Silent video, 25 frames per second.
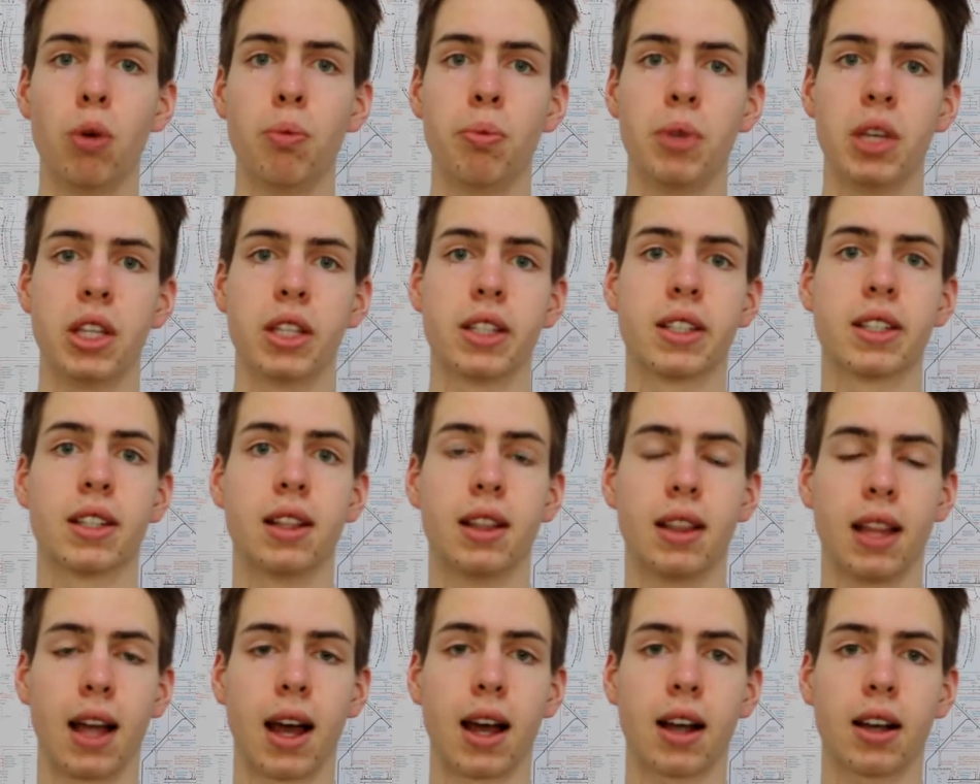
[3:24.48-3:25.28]
means
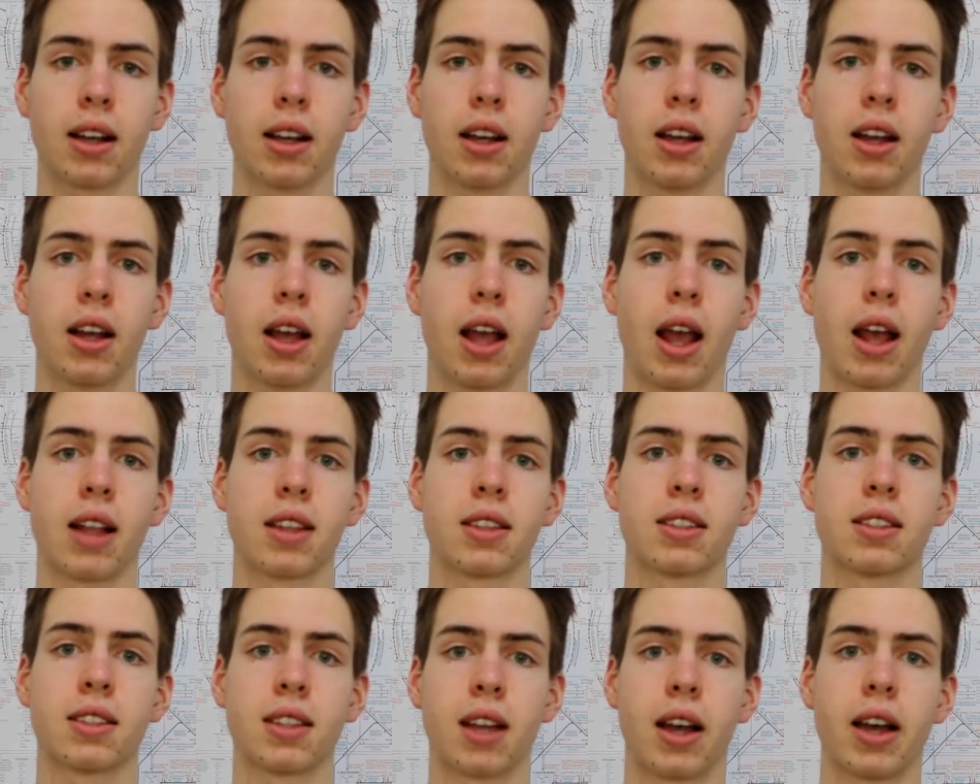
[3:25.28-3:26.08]
lung and
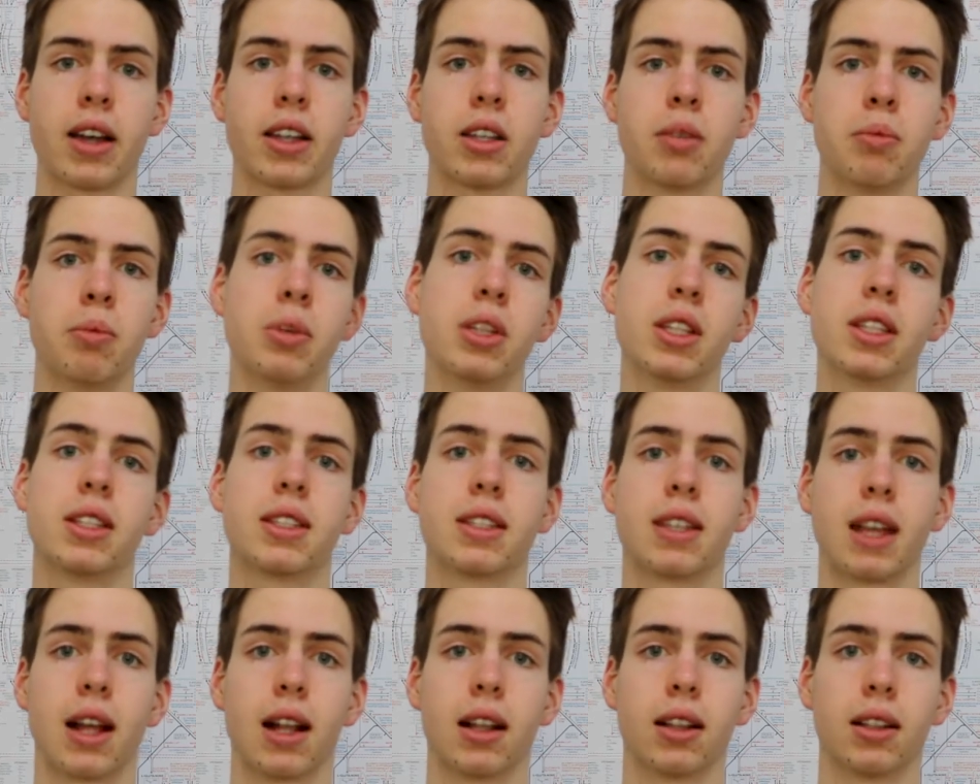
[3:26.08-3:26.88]
cyte means
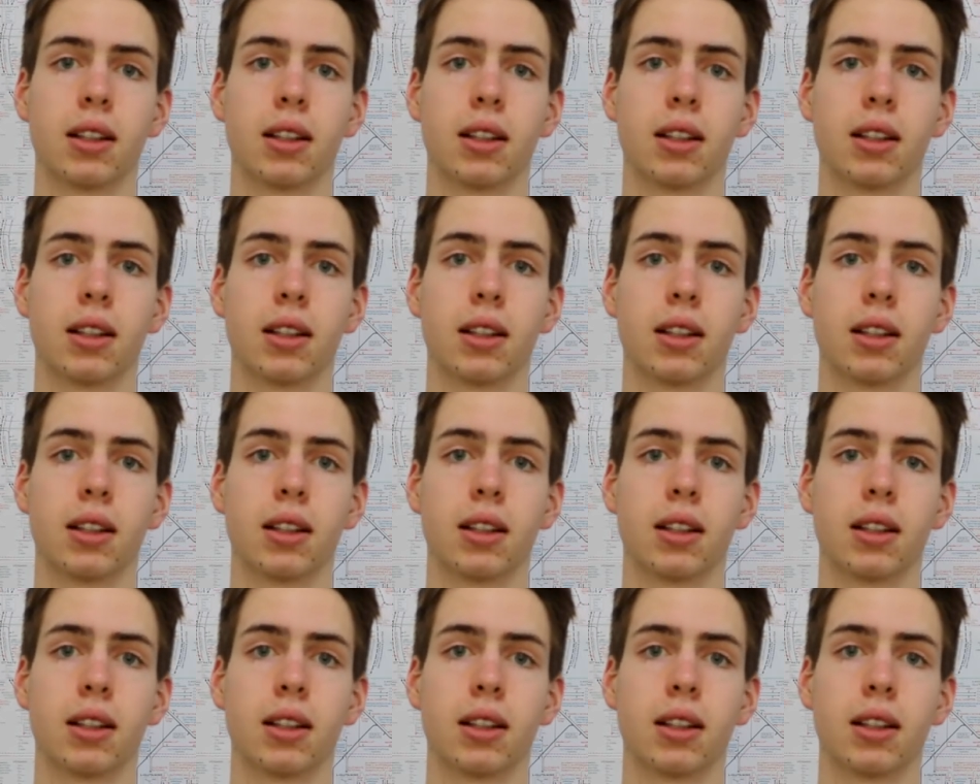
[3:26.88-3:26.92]
cell,